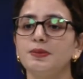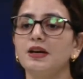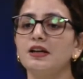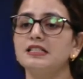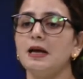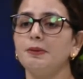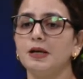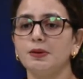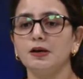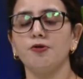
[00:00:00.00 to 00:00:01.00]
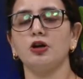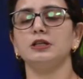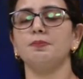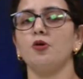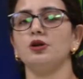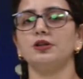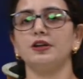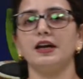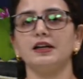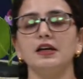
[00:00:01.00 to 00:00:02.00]
being receptible for the pollen
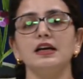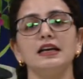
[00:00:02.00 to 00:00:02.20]
grain.